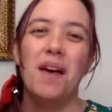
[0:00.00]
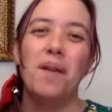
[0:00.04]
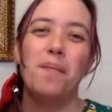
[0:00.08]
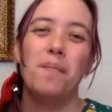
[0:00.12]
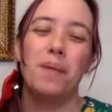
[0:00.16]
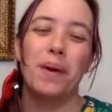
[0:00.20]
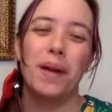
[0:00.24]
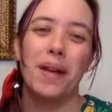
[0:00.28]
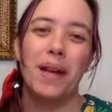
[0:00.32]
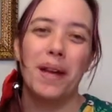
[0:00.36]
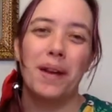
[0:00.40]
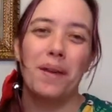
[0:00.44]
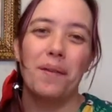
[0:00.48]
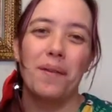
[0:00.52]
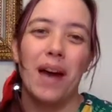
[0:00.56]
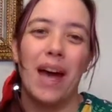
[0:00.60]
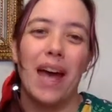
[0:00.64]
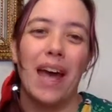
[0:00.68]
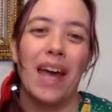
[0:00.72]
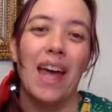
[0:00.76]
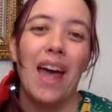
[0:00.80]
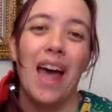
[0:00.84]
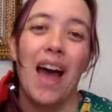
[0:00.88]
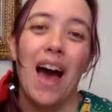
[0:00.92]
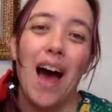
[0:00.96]
but
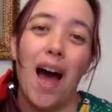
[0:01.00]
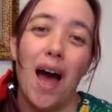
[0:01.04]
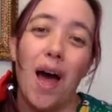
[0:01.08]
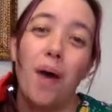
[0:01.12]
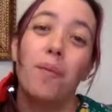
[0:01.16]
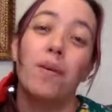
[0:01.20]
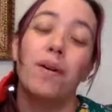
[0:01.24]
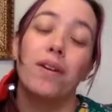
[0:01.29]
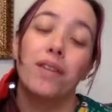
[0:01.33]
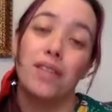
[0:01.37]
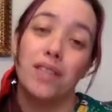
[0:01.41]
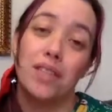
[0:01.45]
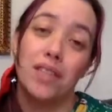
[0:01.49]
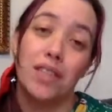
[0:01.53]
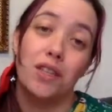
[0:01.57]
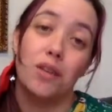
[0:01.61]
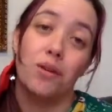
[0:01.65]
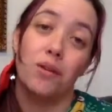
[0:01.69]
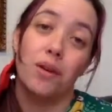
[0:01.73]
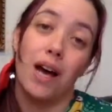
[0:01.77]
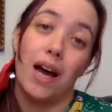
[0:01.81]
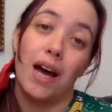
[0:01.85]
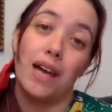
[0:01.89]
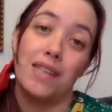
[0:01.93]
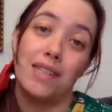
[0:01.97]
anyway, I will see you
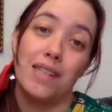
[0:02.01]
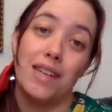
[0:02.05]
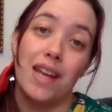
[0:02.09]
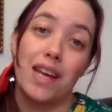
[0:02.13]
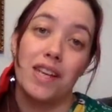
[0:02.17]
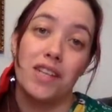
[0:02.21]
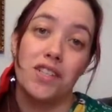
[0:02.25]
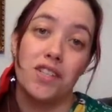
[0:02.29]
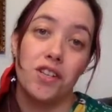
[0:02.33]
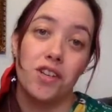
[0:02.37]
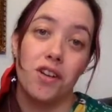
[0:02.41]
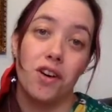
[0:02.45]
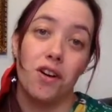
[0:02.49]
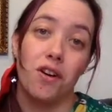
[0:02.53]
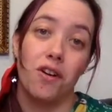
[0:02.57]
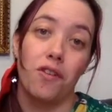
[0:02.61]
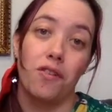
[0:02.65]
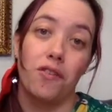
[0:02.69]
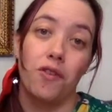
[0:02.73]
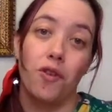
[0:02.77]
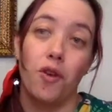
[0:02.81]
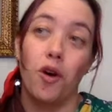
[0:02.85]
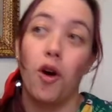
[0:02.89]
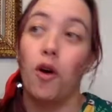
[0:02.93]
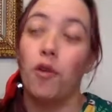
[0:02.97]
guys next year
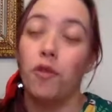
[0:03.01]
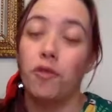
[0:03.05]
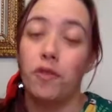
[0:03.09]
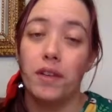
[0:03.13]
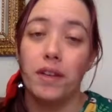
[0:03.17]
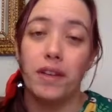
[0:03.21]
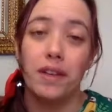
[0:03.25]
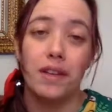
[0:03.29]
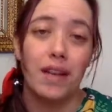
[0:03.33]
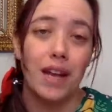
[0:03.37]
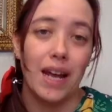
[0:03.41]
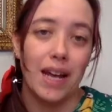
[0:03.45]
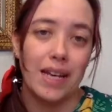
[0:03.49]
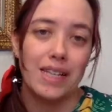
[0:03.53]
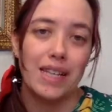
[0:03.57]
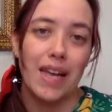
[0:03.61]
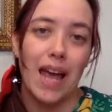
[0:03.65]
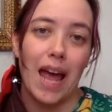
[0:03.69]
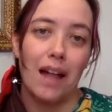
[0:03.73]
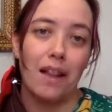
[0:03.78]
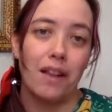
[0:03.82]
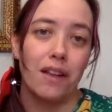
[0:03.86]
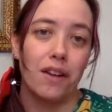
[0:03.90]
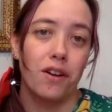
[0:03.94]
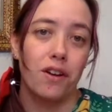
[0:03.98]
for hopefully the next
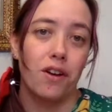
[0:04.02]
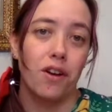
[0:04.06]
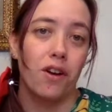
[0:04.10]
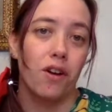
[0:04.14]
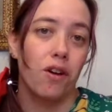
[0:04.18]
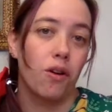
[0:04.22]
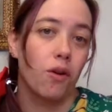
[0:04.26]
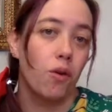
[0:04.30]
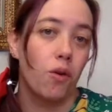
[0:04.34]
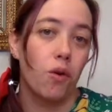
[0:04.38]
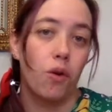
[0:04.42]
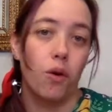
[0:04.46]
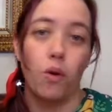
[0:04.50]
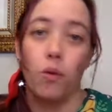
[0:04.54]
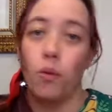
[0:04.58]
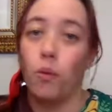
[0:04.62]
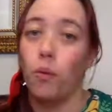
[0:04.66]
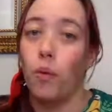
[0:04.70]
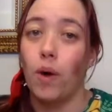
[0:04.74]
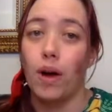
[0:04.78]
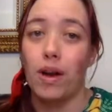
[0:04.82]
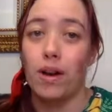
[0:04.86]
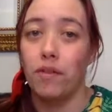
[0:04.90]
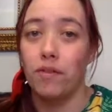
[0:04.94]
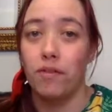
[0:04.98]
calendar or
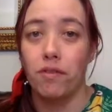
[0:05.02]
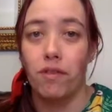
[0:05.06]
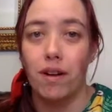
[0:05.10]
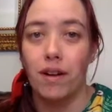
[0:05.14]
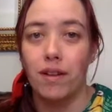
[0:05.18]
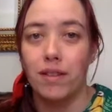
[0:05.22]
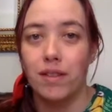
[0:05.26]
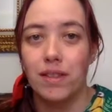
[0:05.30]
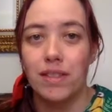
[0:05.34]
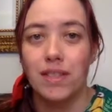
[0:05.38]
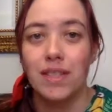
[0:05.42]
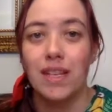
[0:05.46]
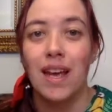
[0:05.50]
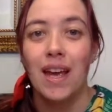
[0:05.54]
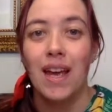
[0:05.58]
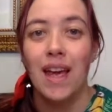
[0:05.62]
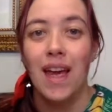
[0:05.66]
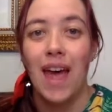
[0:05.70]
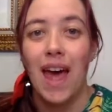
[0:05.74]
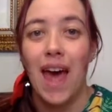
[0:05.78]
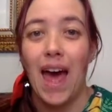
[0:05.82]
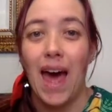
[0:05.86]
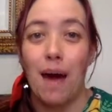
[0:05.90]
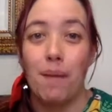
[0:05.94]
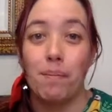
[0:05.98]
whatever else
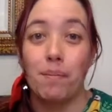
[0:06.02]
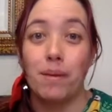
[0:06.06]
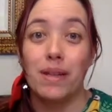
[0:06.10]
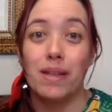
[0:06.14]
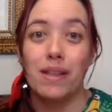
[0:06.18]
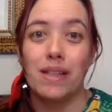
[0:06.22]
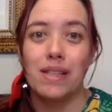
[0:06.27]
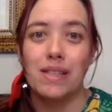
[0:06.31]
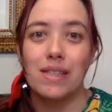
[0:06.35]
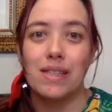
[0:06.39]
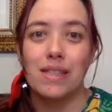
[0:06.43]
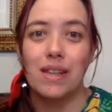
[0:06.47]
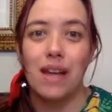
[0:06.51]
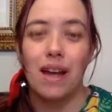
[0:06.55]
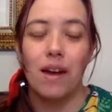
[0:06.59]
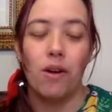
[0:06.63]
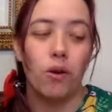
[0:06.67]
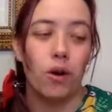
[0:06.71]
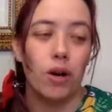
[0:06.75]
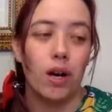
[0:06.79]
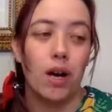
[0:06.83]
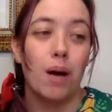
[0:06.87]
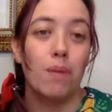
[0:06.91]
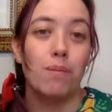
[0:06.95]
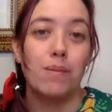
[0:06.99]
happens
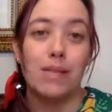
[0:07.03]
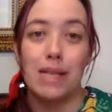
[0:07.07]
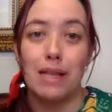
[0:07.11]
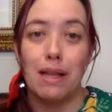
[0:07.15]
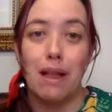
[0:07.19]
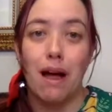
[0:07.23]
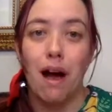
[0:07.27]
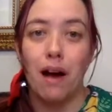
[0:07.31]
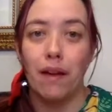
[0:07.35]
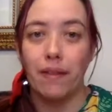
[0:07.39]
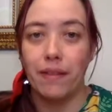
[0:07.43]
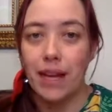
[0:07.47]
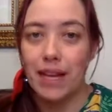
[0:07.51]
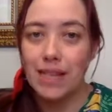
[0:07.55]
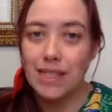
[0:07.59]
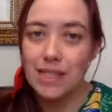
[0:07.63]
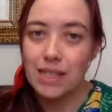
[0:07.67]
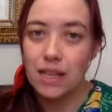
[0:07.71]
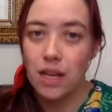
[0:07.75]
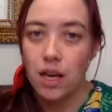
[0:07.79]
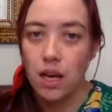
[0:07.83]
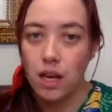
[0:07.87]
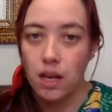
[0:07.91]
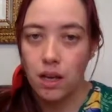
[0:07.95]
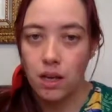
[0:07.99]
or comes along that's
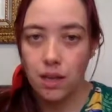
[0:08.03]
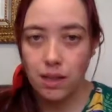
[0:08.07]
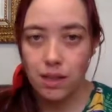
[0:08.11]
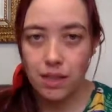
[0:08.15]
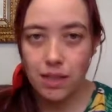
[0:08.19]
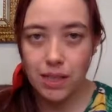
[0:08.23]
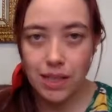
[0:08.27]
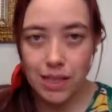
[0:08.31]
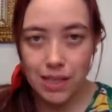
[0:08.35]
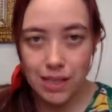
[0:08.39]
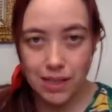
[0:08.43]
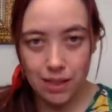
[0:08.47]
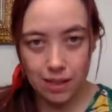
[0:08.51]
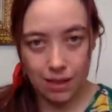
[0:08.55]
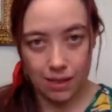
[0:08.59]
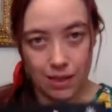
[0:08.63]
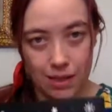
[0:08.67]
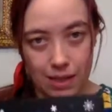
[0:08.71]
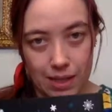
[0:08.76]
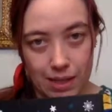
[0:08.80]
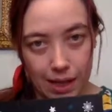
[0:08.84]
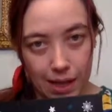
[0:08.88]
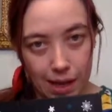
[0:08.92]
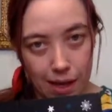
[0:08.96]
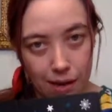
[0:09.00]

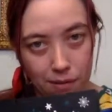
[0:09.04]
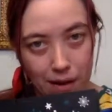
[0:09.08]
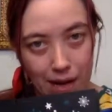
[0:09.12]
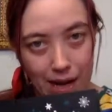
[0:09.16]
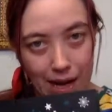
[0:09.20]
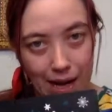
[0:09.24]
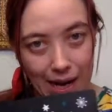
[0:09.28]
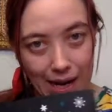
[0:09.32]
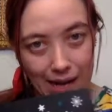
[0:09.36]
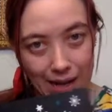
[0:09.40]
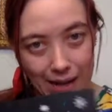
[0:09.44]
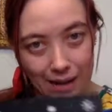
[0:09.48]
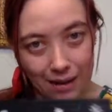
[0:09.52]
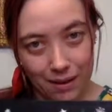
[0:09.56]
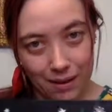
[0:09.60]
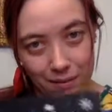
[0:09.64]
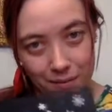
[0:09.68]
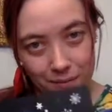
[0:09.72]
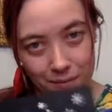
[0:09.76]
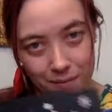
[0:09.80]
tea-related.